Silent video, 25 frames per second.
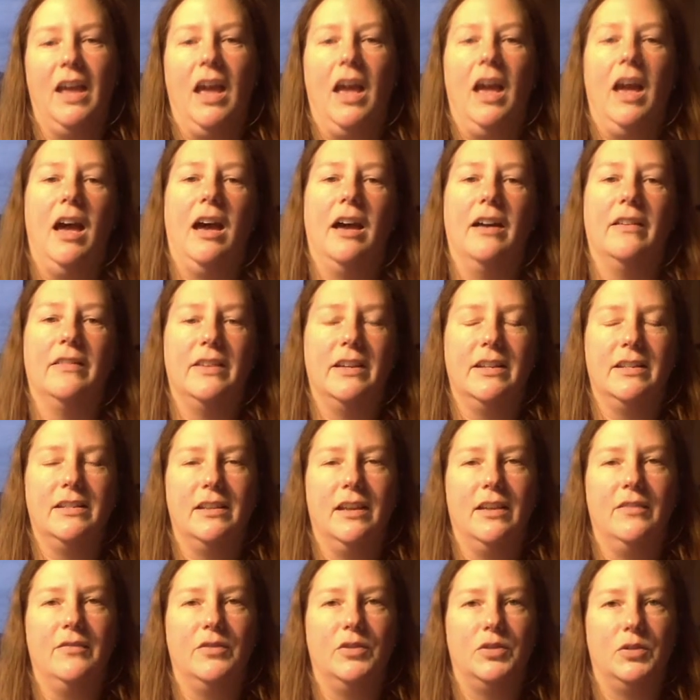Uh, thanks a
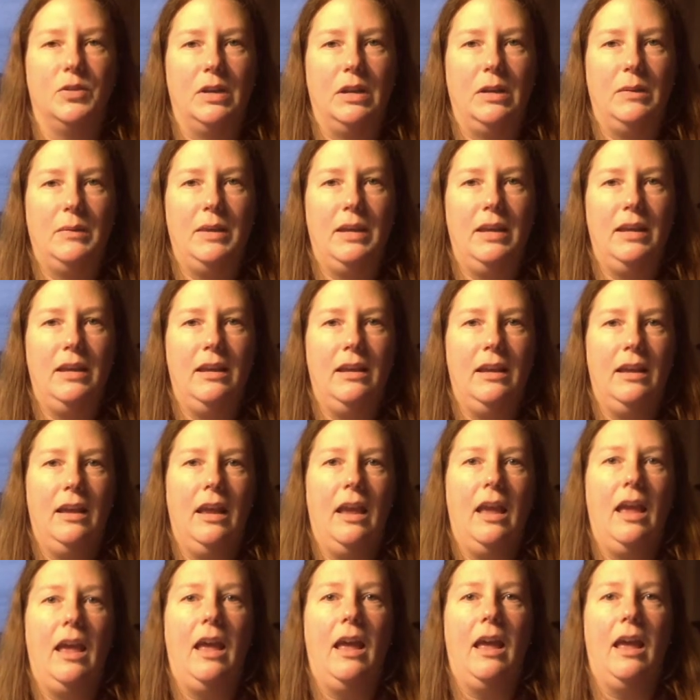lot for joining me,
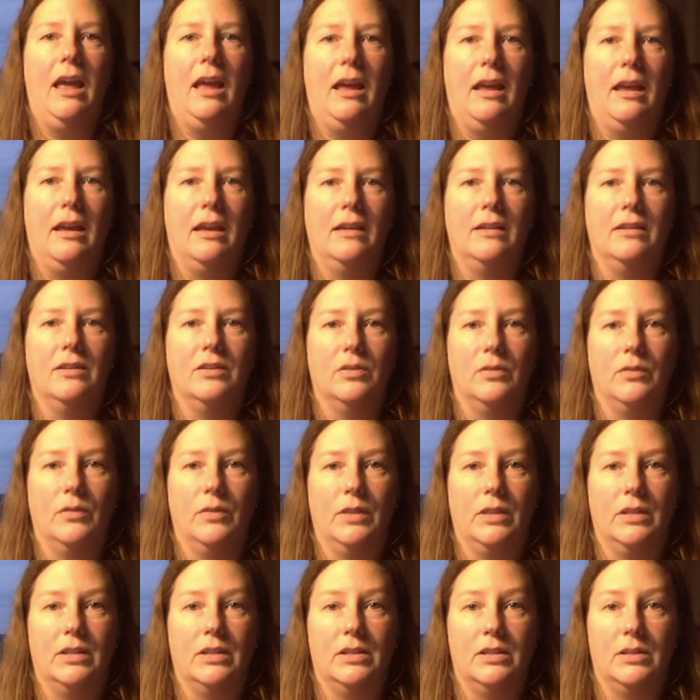and don't
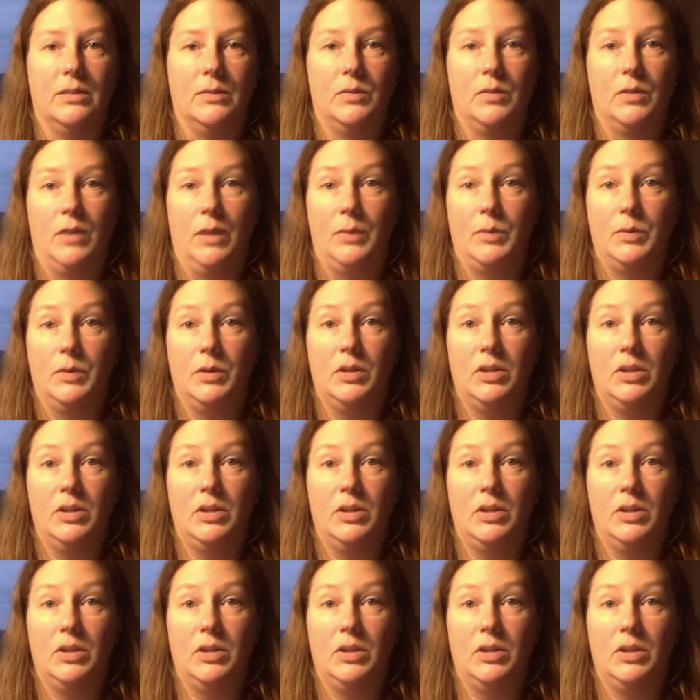forget to subscribe to our